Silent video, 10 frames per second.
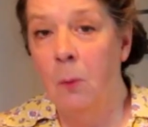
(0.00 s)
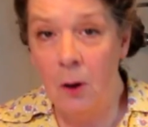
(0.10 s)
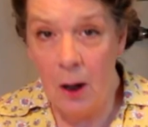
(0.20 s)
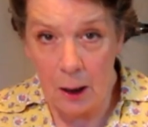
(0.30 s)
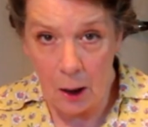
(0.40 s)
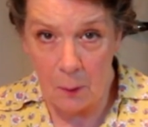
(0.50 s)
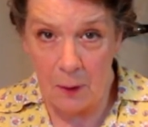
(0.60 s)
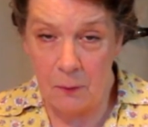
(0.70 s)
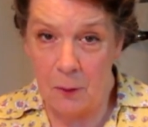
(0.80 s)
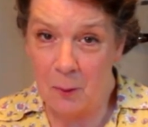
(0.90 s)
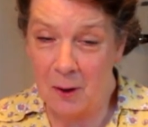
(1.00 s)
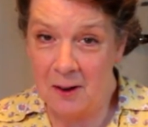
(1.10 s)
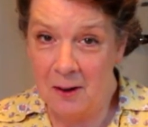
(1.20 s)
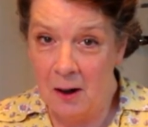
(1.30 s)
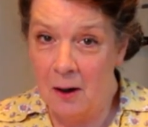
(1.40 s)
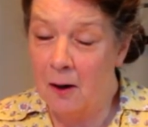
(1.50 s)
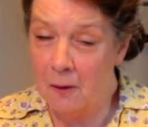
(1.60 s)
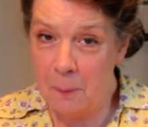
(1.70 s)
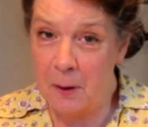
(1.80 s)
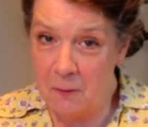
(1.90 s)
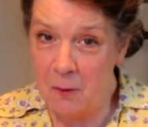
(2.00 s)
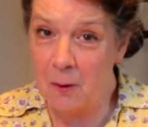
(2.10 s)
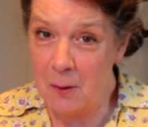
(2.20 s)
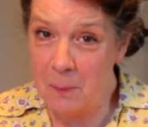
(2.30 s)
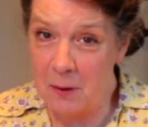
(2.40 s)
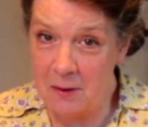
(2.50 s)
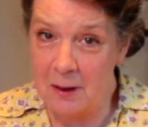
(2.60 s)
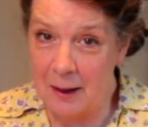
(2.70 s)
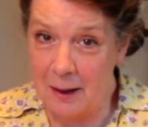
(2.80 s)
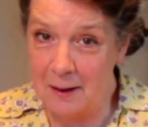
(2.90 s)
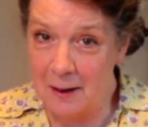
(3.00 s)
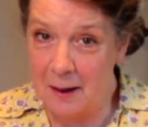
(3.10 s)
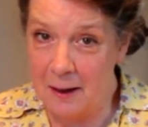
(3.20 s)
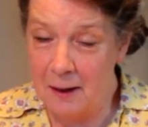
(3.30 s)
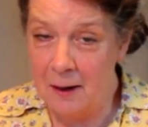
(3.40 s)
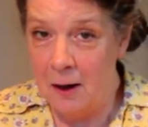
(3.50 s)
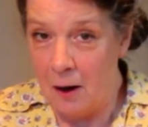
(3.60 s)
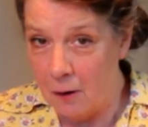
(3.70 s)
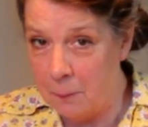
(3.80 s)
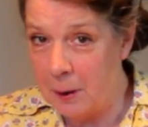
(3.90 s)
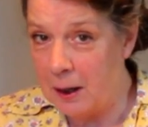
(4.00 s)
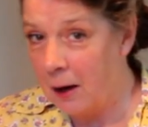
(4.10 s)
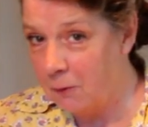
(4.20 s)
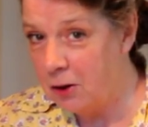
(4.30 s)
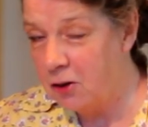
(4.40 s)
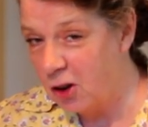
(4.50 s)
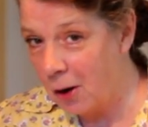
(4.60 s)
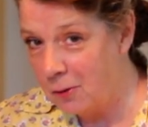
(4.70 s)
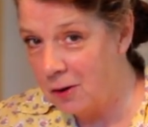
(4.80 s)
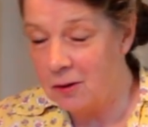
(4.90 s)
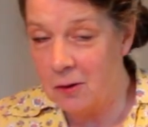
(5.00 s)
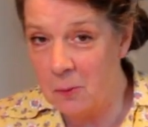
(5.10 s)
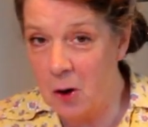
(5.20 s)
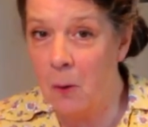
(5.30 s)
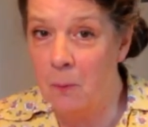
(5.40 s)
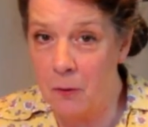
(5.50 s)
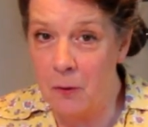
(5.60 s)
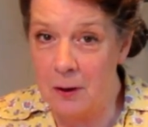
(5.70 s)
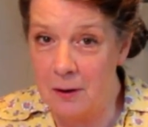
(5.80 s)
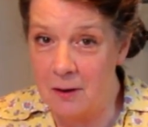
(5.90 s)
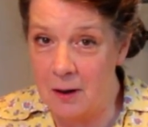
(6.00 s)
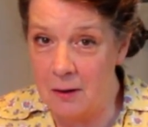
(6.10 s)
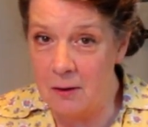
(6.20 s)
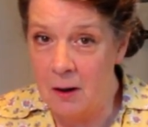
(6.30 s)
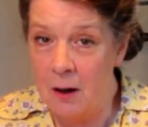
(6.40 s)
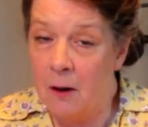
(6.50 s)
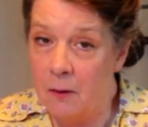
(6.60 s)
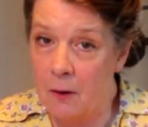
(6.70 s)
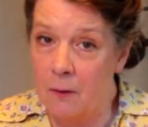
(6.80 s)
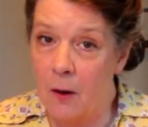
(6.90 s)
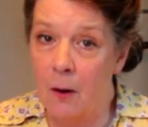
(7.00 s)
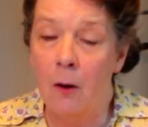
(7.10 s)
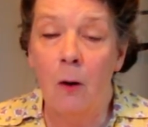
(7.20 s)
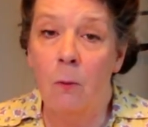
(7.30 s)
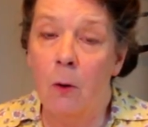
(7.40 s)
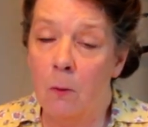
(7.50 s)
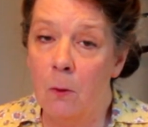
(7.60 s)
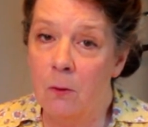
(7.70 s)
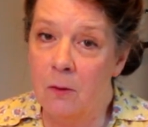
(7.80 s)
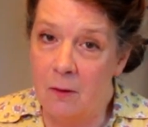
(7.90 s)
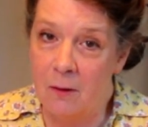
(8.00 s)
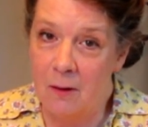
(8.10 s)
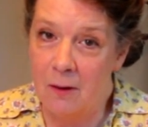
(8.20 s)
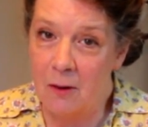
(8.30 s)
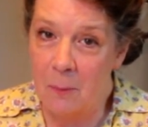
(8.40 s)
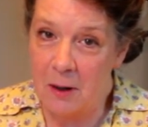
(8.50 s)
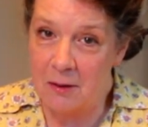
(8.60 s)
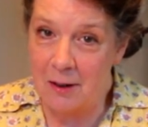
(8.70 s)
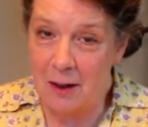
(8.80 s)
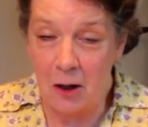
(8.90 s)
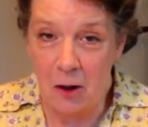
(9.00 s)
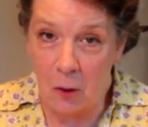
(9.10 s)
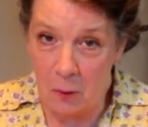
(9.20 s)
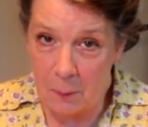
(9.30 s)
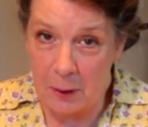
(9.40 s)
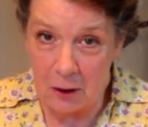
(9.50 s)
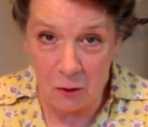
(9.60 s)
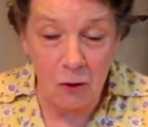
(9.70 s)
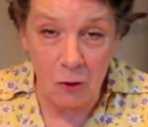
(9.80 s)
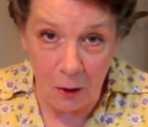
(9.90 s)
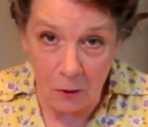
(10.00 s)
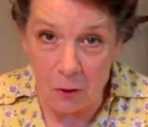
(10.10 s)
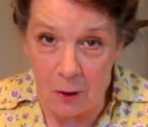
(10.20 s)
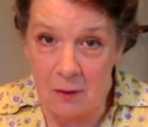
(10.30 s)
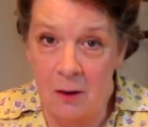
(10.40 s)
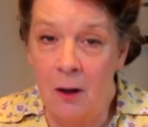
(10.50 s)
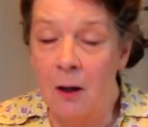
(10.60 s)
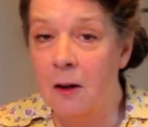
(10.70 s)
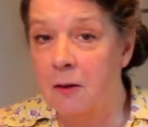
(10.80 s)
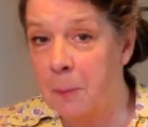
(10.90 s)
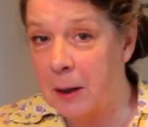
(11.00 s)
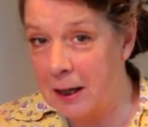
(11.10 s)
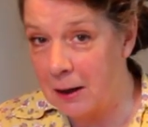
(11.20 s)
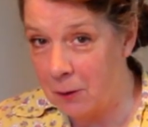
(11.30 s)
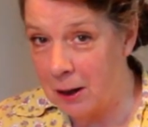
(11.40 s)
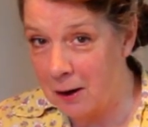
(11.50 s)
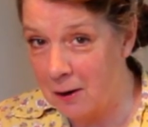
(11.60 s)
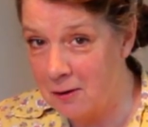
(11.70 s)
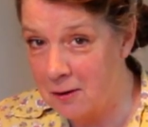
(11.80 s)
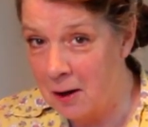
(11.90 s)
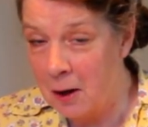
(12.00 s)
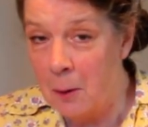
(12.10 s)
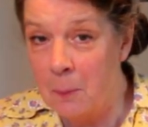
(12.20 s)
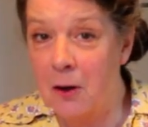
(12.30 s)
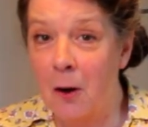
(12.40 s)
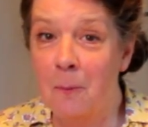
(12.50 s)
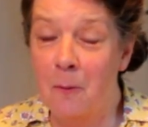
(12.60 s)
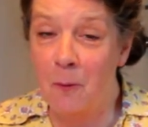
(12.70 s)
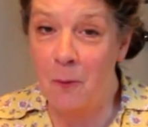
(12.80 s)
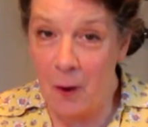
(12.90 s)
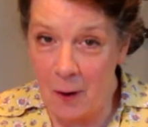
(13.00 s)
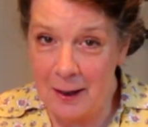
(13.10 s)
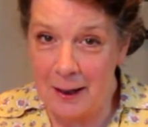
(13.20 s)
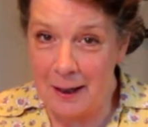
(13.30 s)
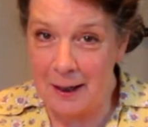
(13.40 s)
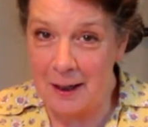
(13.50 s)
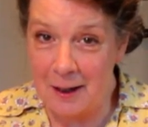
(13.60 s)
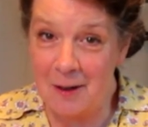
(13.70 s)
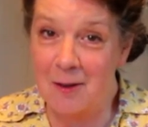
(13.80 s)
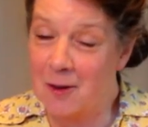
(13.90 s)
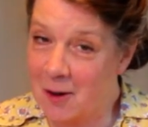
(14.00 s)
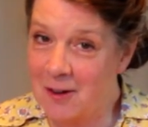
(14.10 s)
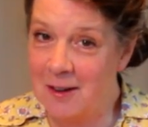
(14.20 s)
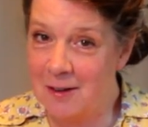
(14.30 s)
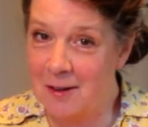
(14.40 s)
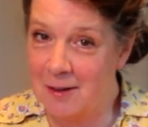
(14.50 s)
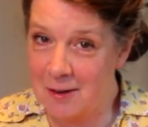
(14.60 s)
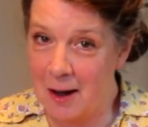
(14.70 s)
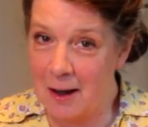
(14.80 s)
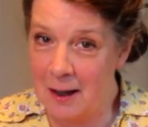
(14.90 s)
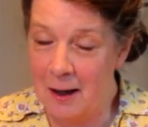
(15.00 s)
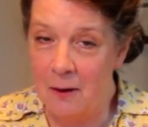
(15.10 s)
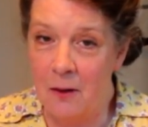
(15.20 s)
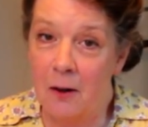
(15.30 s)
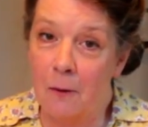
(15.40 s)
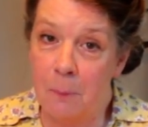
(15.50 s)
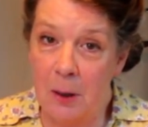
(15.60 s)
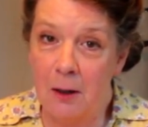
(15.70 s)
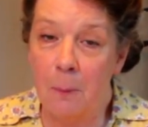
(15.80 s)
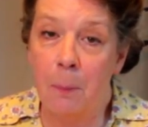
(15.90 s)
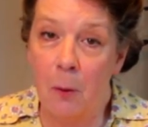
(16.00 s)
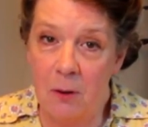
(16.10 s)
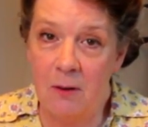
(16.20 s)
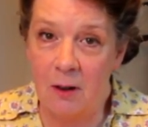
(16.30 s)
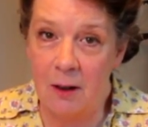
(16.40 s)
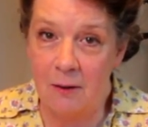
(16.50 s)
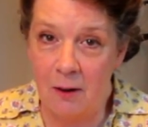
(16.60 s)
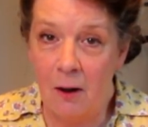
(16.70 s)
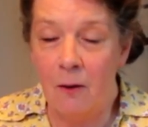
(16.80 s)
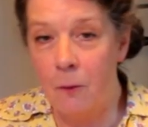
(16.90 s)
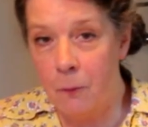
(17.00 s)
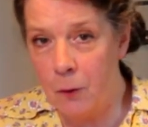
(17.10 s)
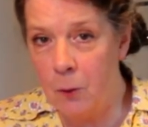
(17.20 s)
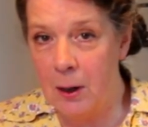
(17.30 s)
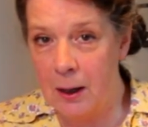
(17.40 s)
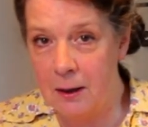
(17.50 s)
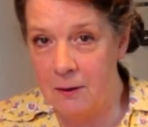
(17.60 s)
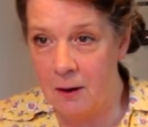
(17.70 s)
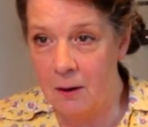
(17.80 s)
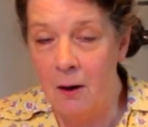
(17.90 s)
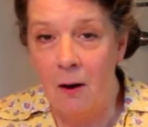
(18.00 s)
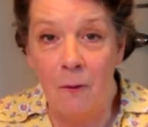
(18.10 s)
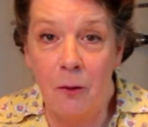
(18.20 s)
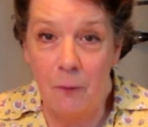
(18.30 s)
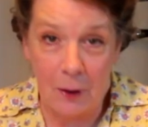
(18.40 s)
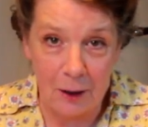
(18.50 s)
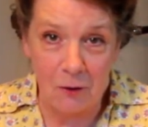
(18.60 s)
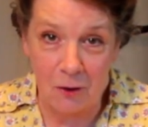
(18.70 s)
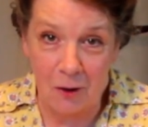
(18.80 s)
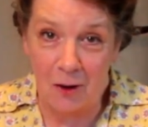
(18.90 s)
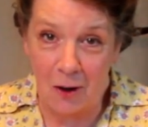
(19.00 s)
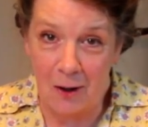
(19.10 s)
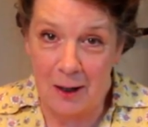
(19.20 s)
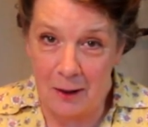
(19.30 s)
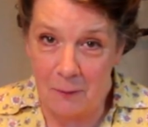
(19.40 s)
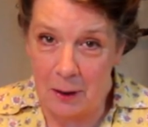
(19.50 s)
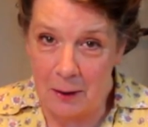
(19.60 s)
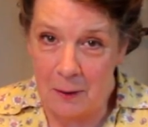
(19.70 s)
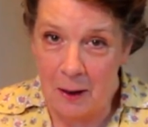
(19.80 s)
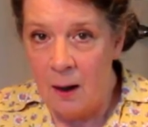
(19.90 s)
Well, hello everyone. I've been very busy lately. I've been having to go to some conferences that the Rural Domestic Economy Instructress has been giving us, but I'm finally excited to say that I've been appointed the food leader of the village that I live in.